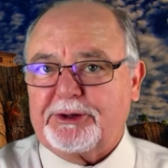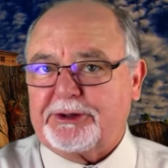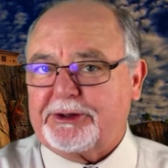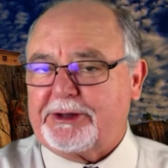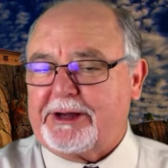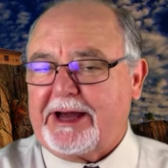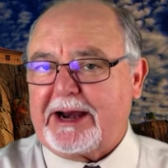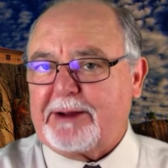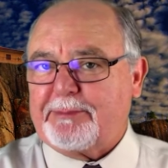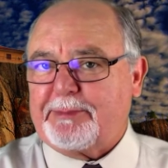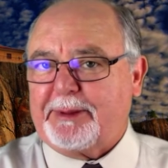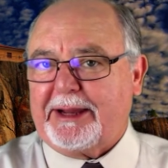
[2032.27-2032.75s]
You've
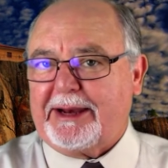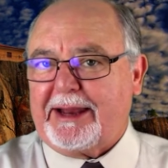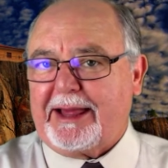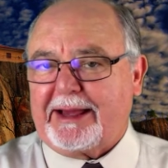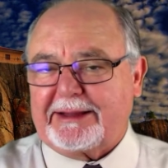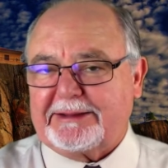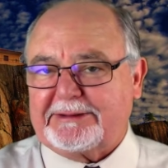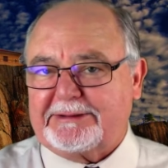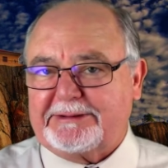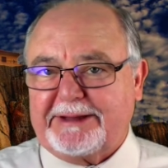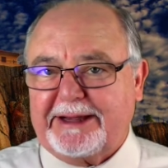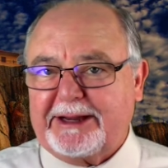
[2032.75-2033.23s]
got to be like
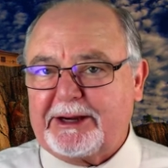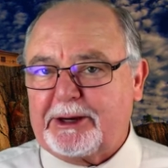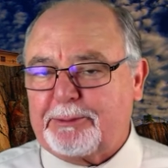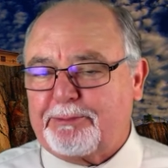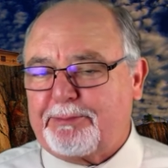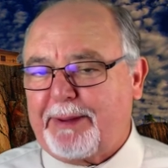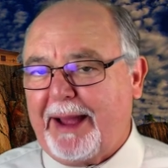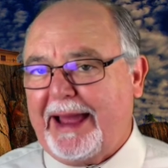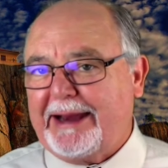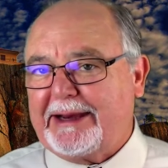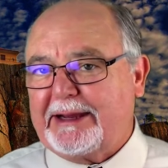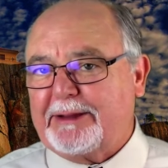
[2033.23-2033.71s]
a deer
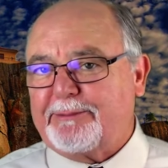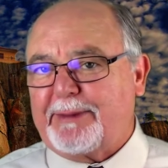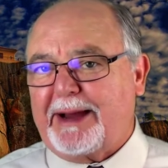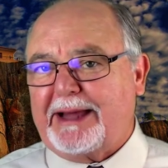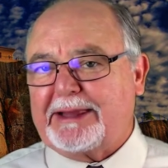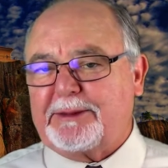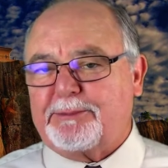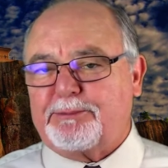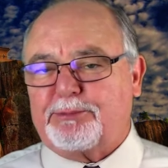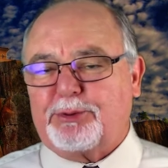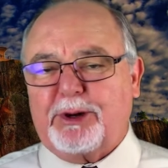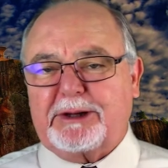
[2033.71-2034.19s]
panting by
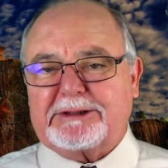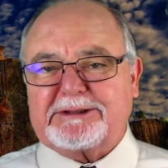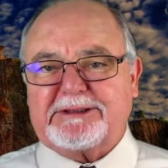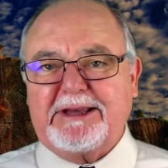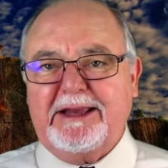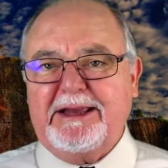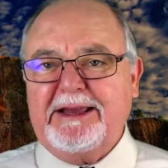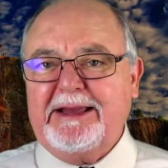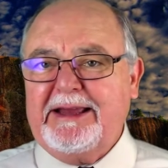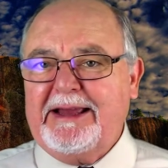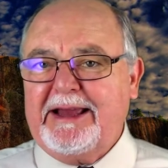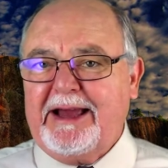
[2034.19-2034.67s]
the brooks,
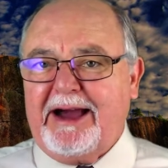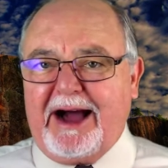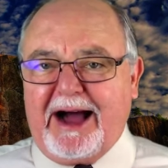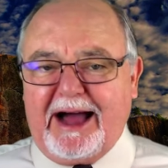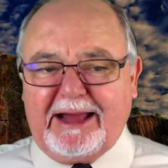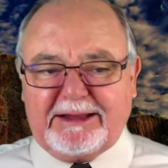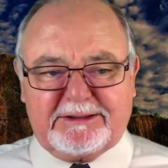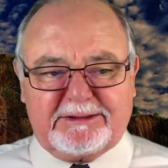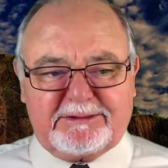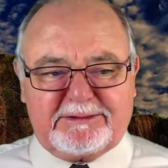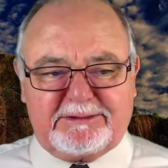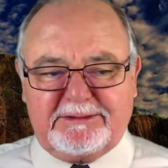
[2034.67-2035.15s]

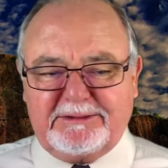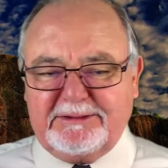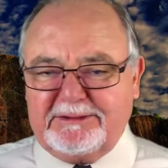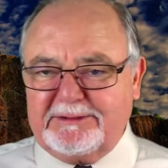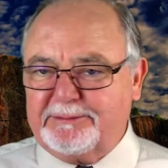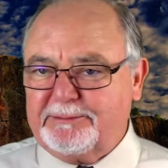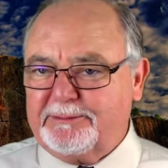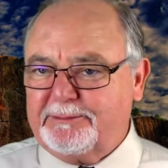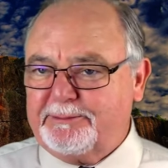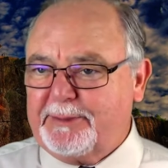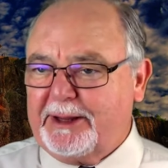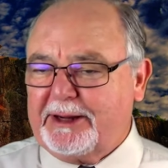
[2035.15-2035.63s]
hot
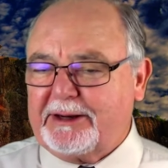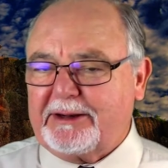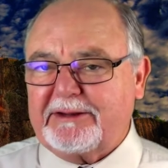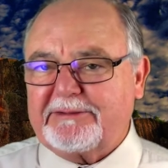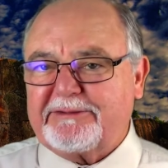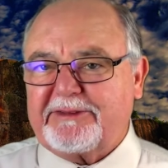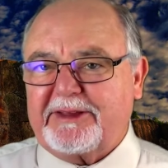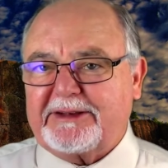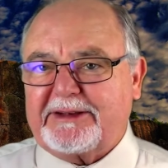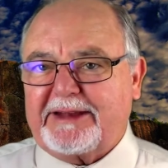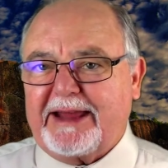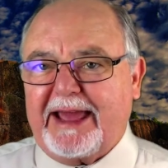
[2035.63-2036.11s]
middle
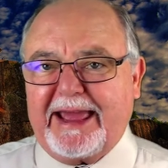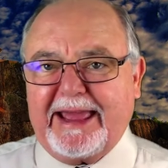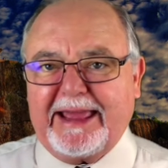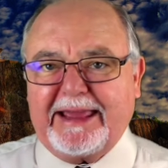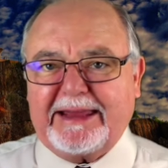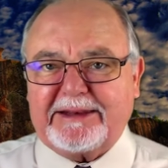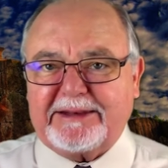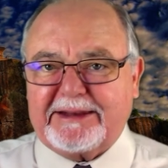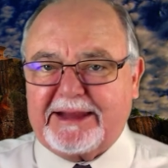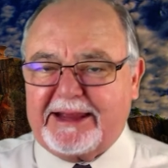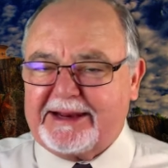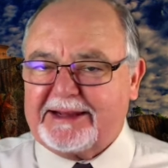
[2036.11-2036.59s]
of the day
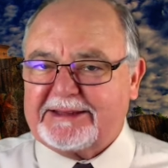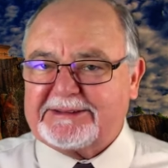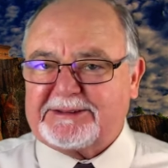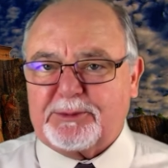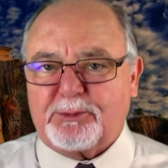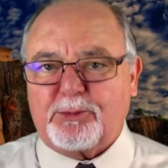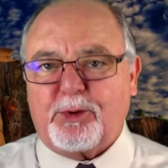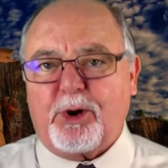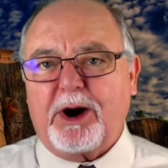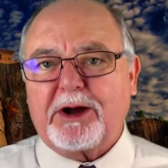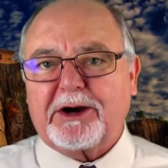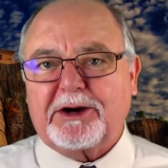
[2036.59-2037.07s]
and needing
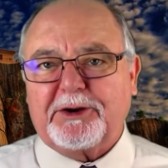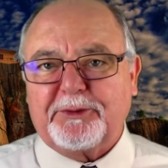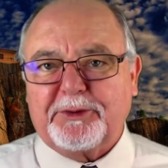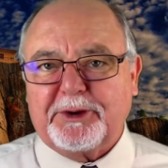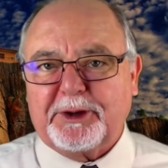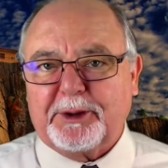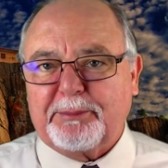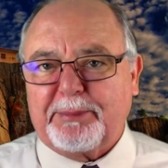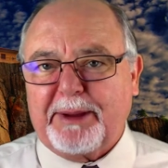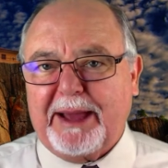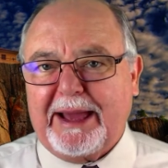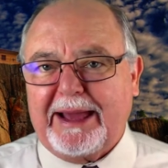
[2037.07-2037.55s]
some water
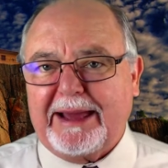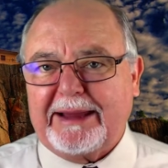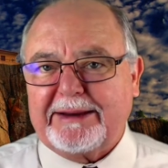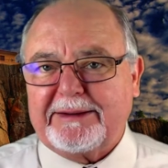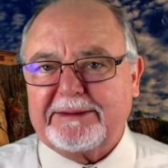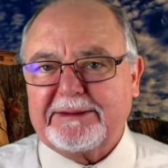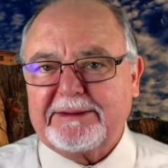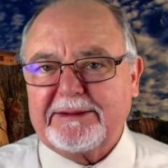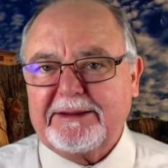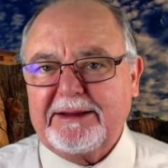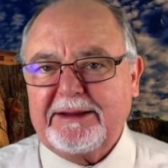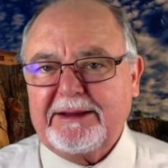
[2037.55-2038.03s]
real bad.
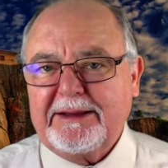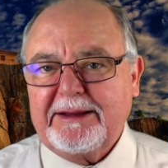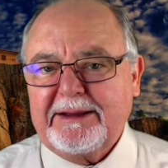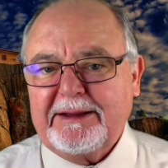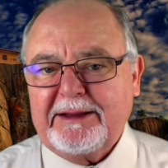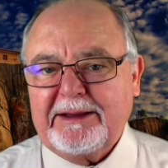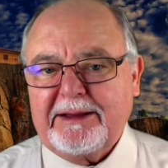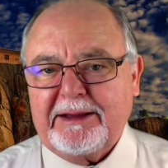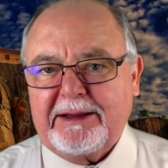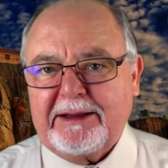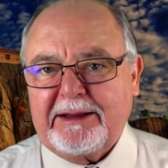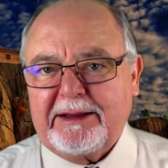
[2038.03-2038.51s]

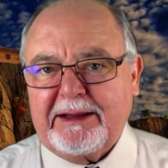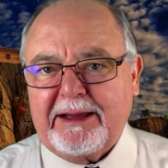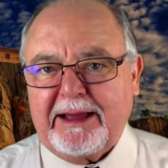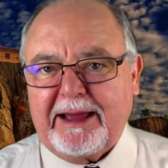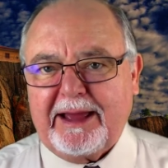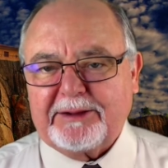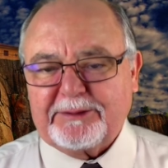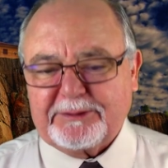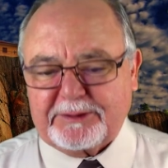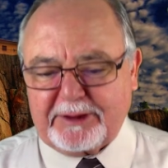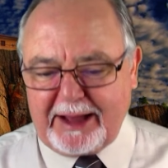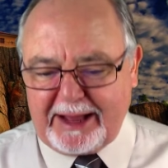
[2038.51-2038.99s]

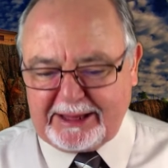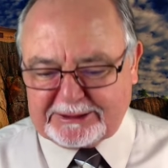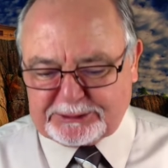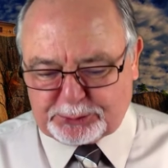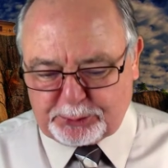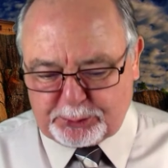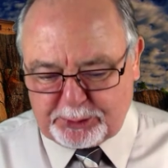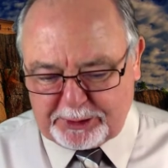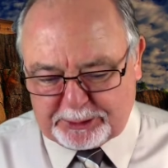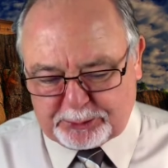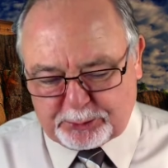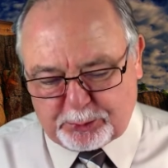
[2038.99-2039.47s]
And God's
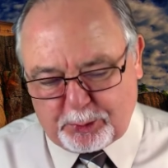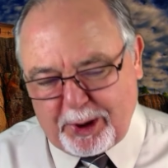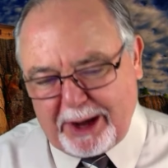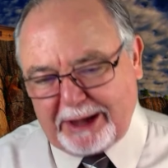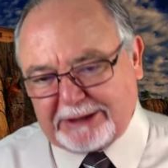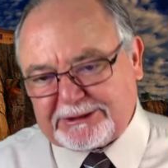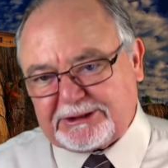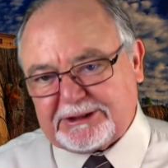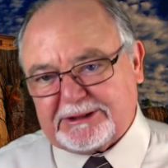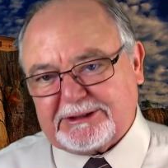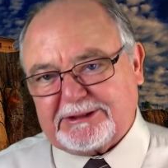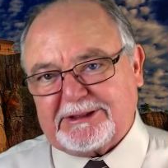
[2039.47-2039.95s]
word
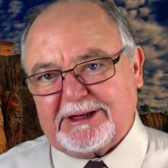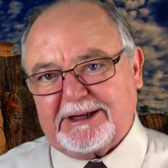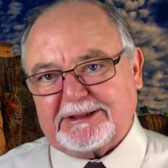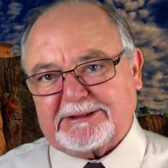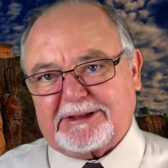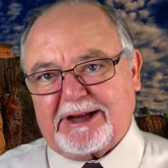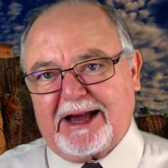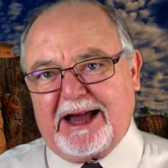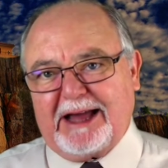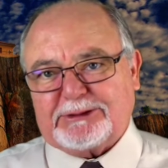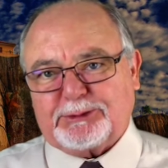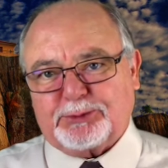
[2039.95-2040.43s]
washes us.
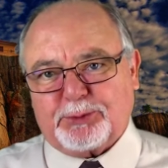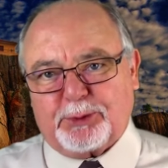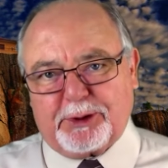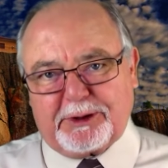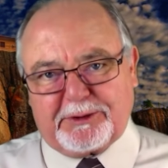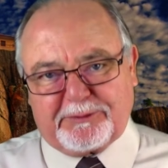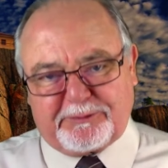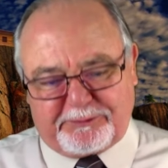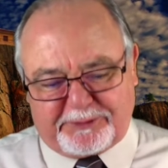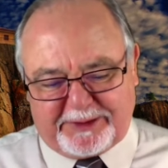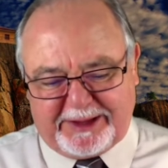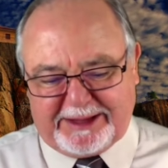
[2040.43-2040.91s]
God's
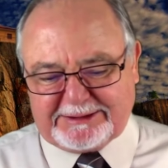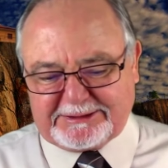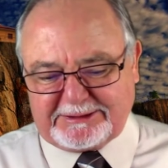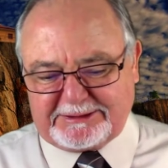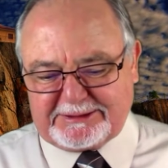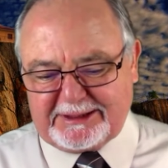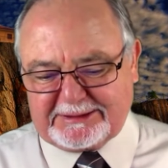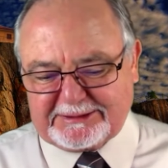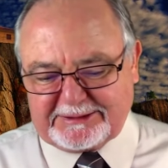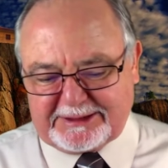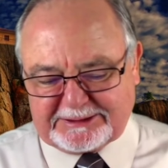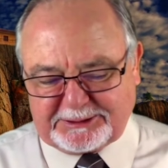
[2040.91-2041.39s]
word feeds
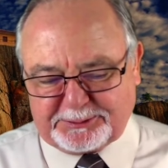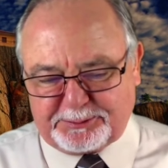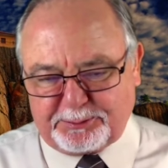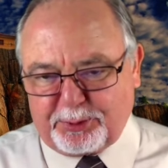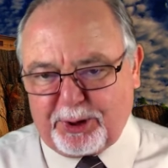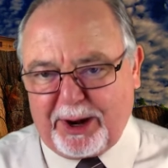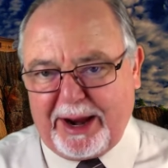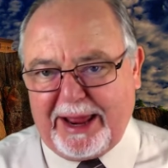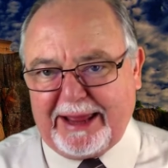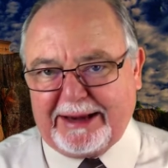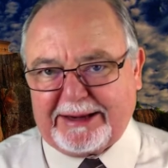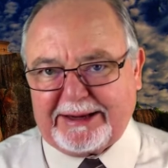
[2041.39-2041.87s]
us. It's
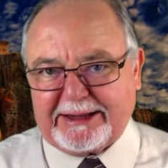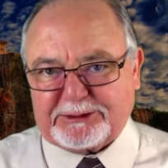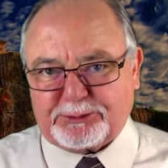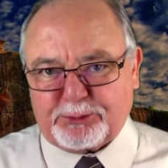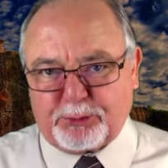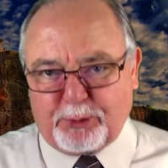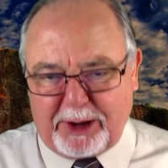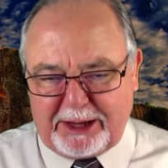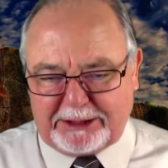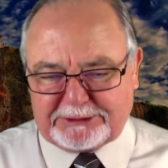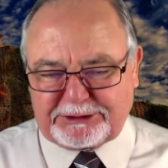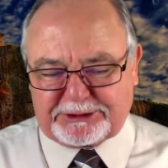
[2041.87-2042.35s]
bread. It's
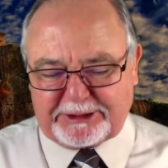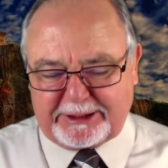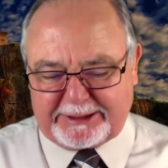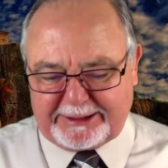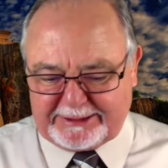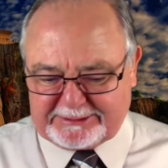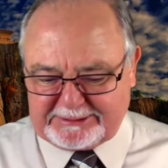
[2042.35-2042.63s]
washing.